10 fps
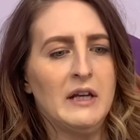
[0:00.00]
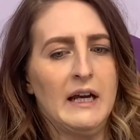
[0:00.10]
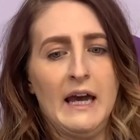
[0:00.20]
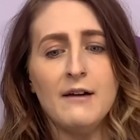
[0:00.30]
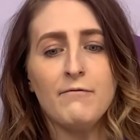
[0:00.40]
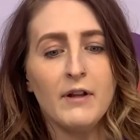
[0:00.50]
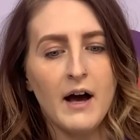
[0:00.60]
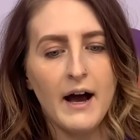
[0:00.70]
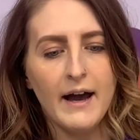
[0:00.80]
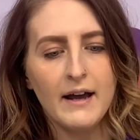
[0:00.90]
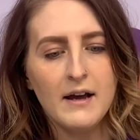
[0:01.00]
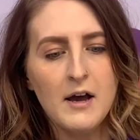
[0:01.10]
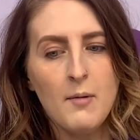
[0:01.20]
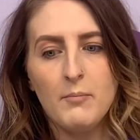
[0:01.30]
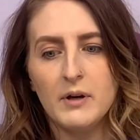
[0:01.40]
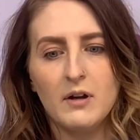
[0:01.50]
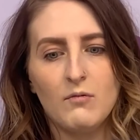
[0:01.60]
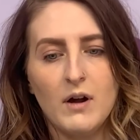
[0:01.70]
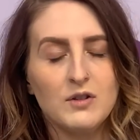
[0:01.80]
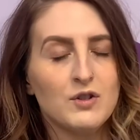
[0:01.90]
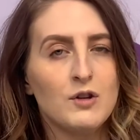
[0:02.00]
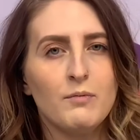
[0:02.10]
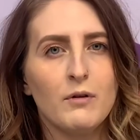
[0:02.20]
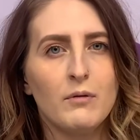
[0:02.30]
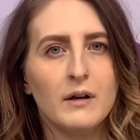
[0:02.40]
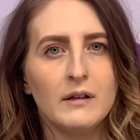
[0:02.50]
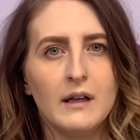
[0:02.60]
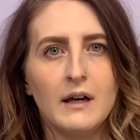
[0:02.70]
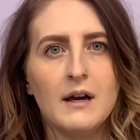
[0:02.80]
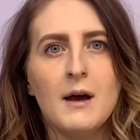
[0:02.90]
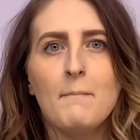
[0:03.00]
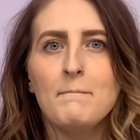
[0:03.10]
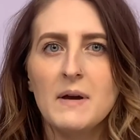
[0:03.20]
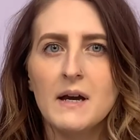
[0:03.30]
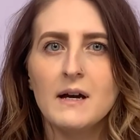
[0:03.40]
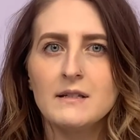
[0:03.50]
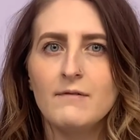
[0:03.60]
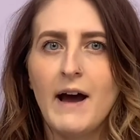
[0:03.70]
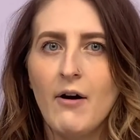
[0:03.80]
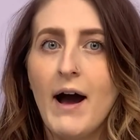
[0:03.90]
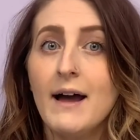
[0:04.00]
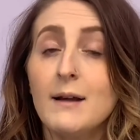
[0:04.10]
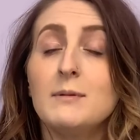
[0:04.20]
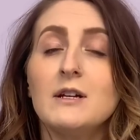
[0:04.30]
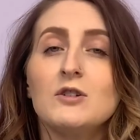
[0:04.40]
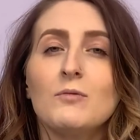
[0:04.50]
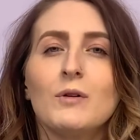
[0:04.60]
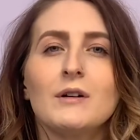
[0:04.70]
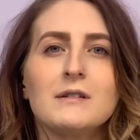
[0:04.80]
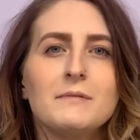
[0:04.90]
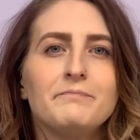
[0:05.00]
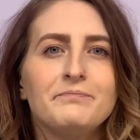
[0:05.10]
that can't fly but can run super quickly because of how adaptation works.